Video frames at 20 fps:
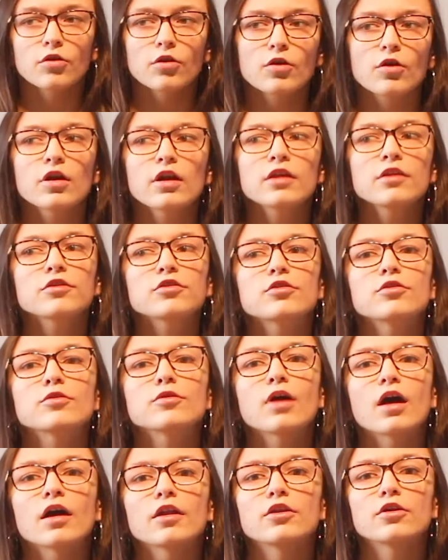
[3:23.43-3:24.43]
So according
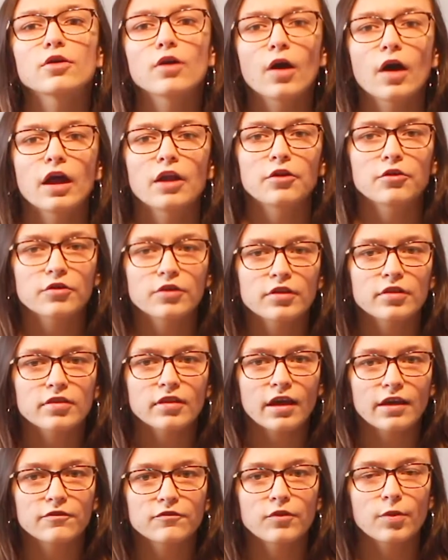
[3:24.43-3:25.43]
to a neuroendocrine
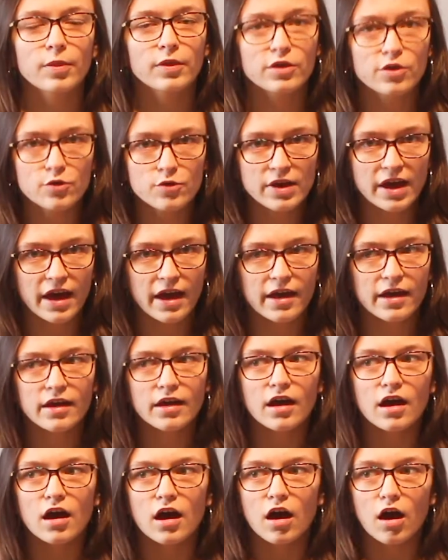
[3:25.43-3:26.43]
site from the UK,
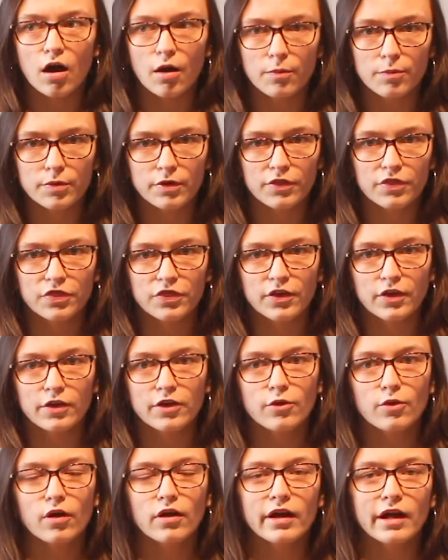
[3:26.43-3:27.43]
I'll put the
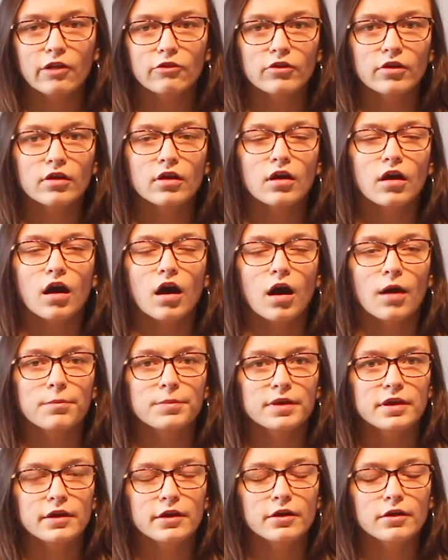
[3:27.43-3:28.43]
URL up
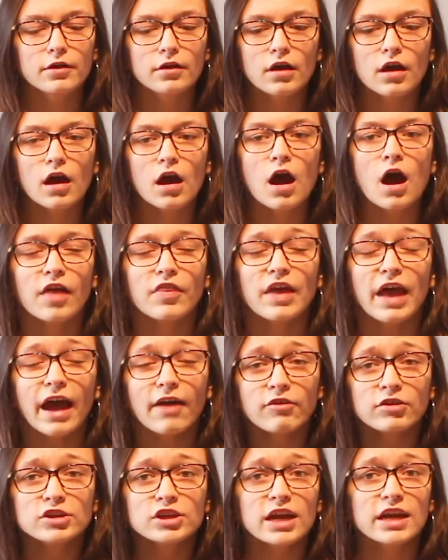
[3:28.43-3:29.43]
here. The
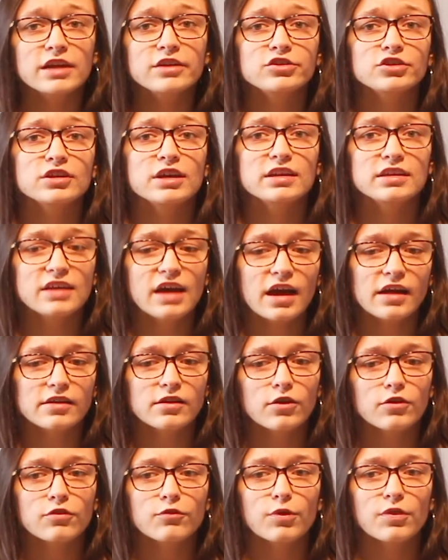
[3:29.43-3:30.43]
average age to get
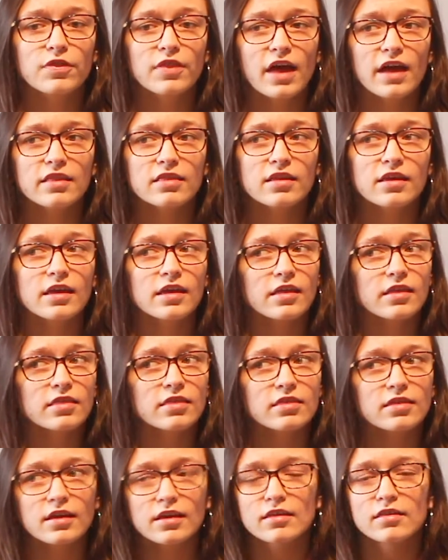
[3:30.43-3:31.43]
diagnosed with NETs
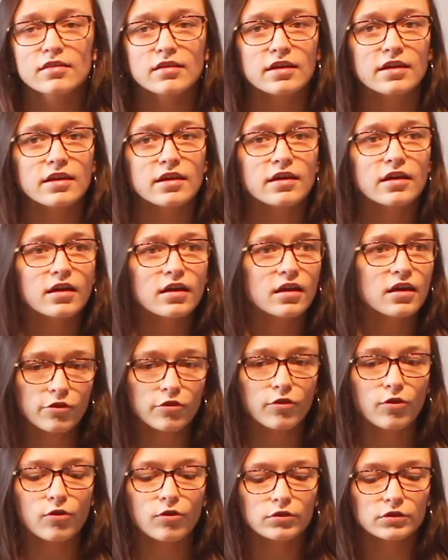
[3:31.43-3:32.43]
is 60
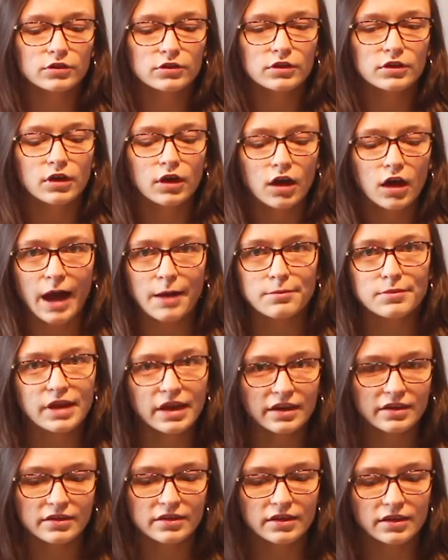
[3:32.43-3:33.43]
years old. I'm
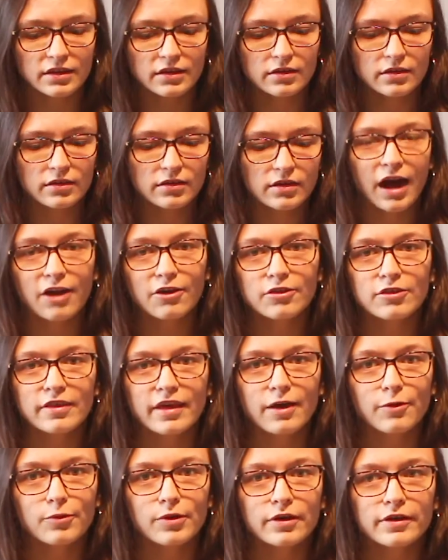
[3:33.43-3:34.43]
19. How does
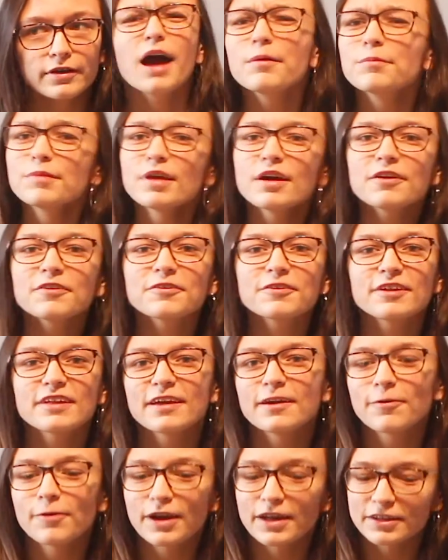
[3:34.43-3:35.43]
that work? I'm not
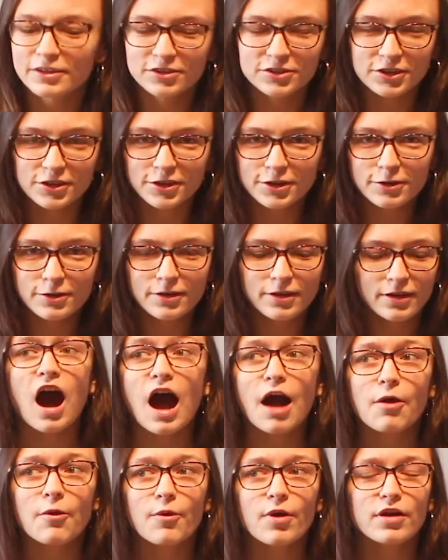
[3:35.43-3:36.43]
really quite sure.
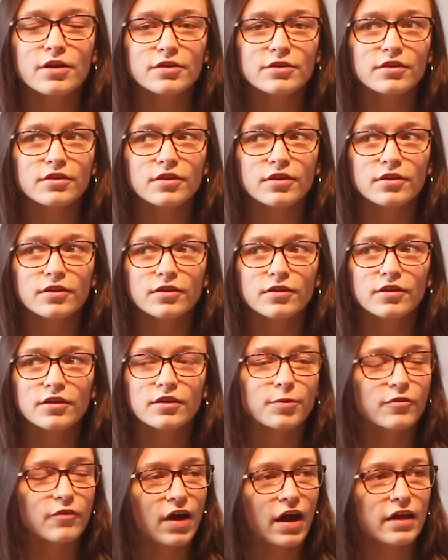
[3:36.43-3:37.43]
I want to
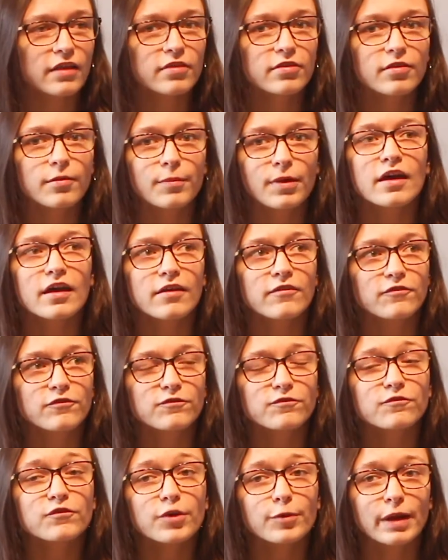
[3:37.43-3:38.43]
provide some
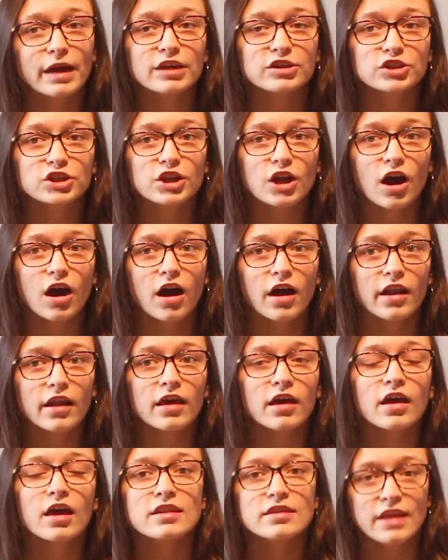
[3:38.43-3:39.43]
information
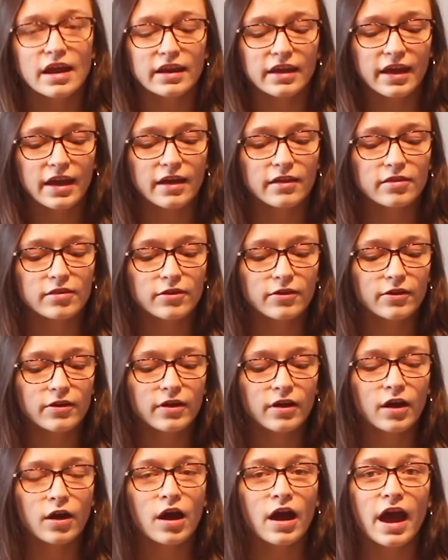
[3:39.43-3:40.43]
on NET
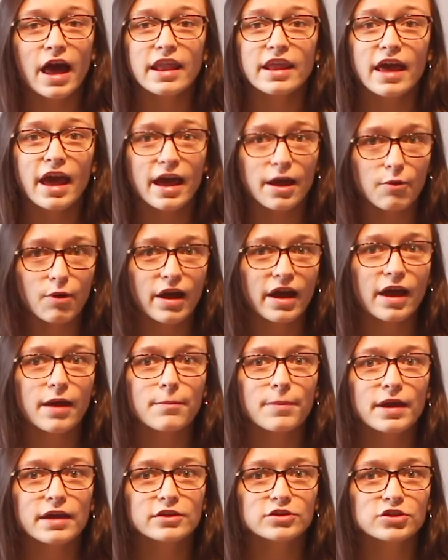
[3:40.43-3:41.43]
cancer and
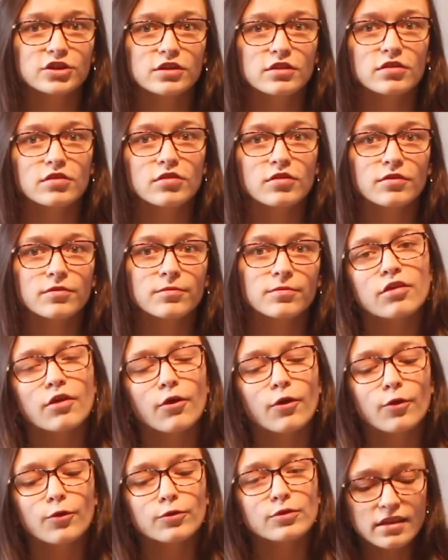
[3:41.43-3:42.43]
AYA patients.
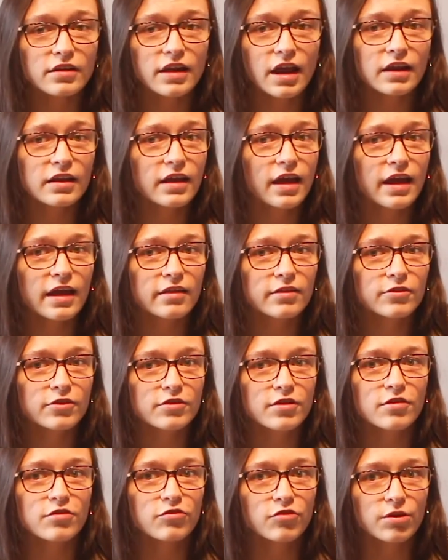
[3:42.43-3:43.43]
So NET cancer
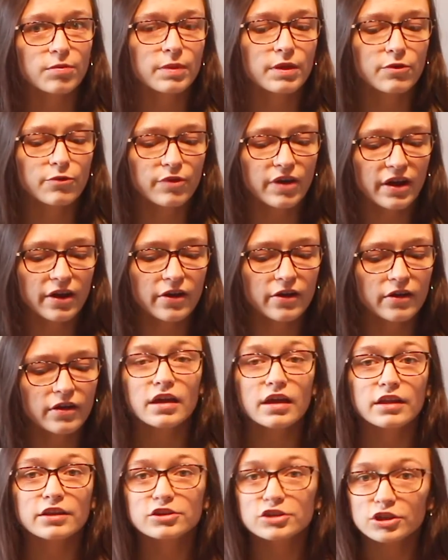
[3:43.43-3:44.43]
is extremely rare
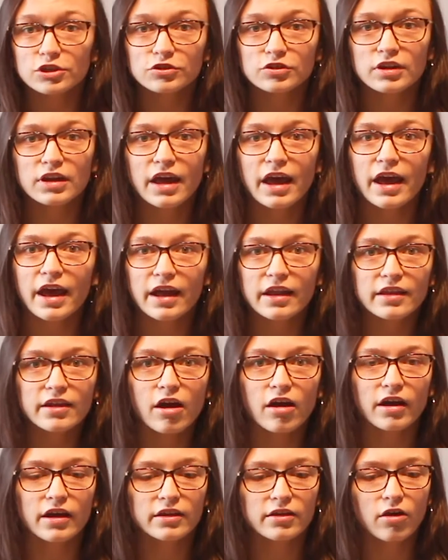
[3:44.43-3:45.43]
in children and
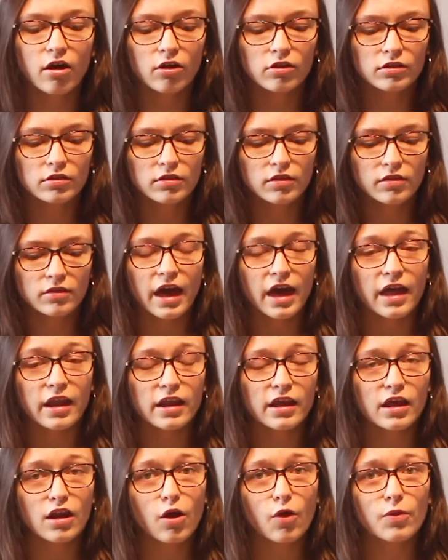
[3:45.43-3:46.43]
young adults, and
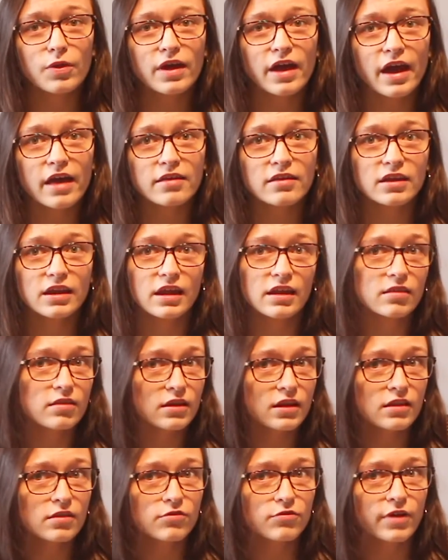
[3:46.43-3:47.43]
it only has an
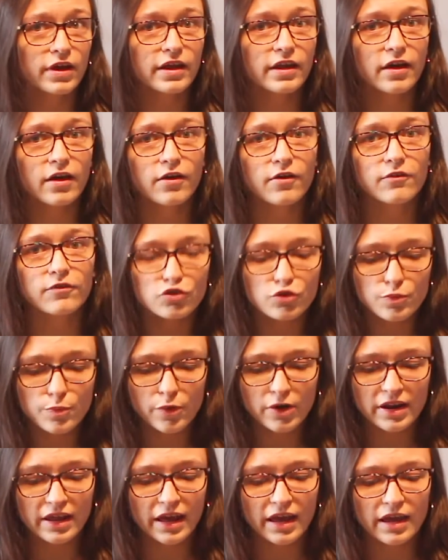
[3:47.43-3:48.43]
incidence rate of
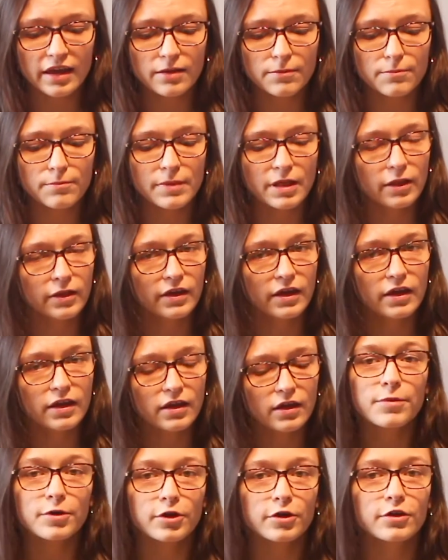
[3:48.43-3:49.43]
2.8
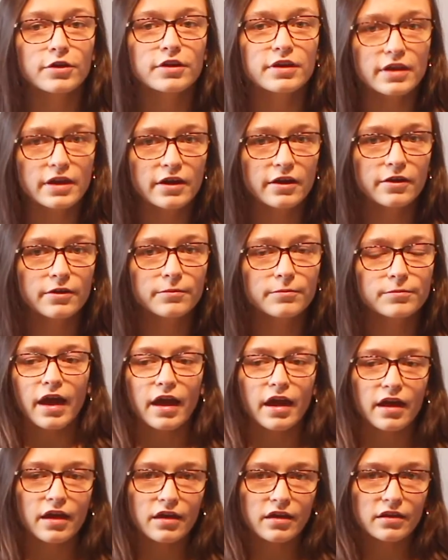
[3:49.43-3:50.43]
million per year.
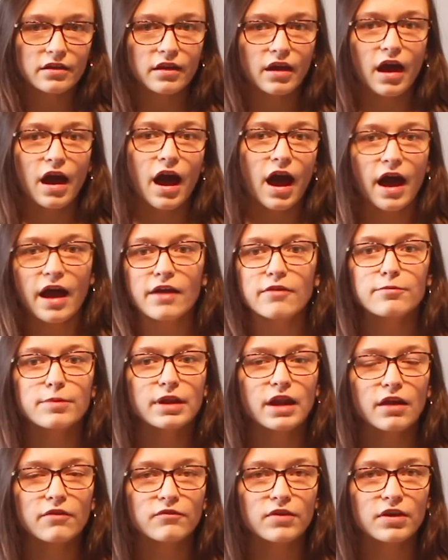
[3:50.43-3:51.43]
And I've
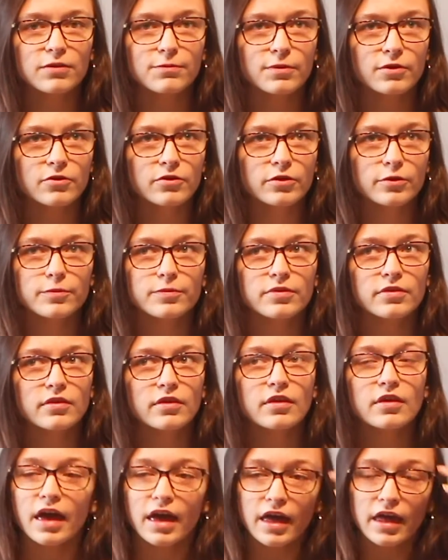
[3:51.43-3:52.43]
been on Facebook groups,
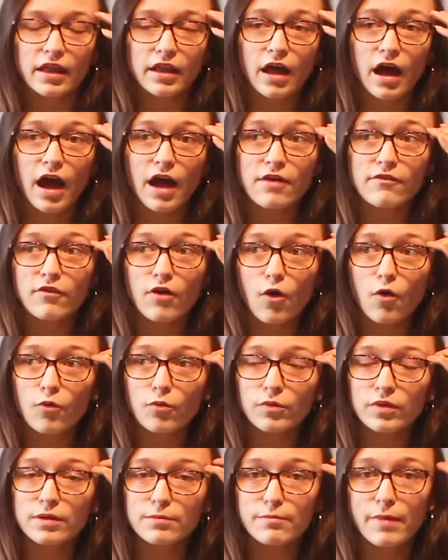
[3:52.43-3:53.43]
and I've
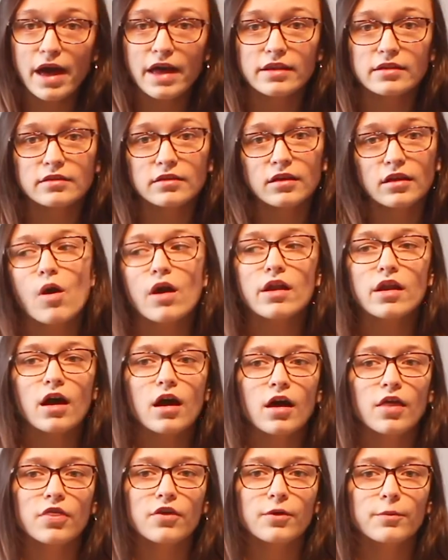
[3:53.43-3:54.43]
only met one
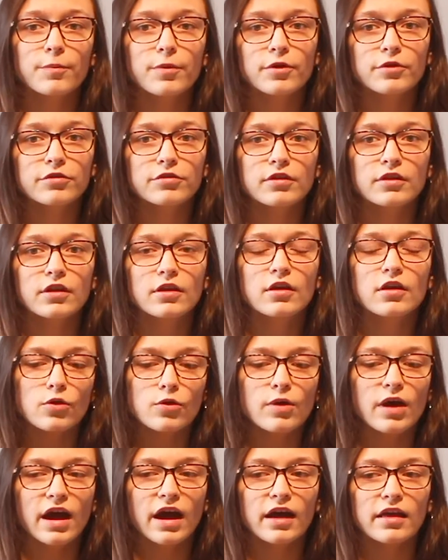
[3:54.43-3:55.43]
other person
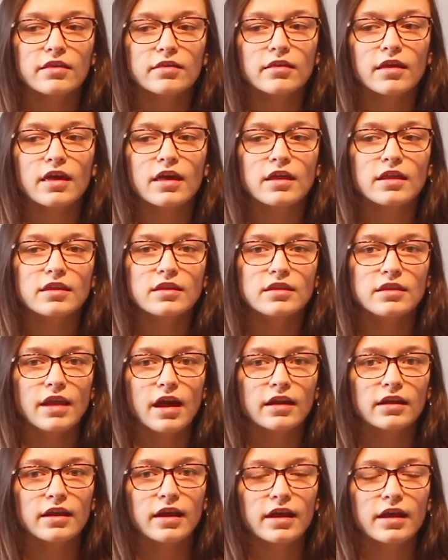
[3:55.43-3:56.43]
who has
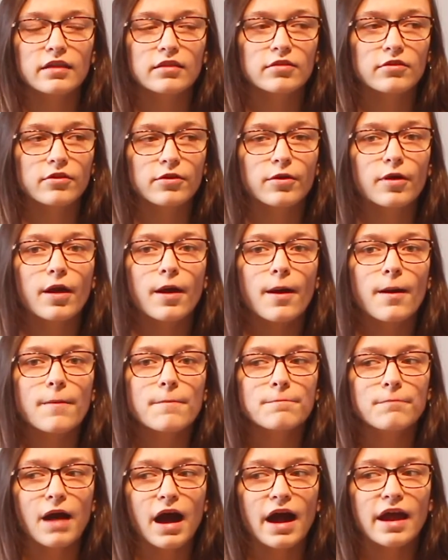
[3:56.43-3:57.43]
NET cancer
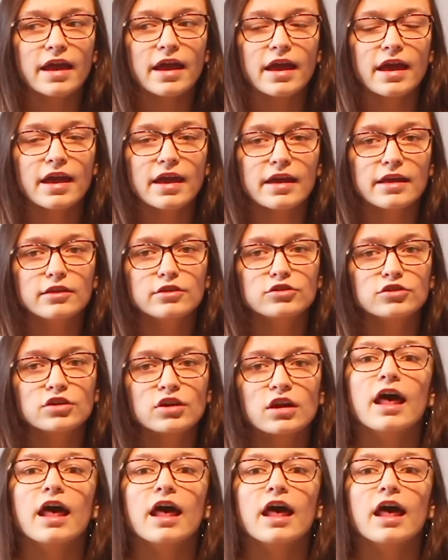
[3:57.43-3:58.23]
my age.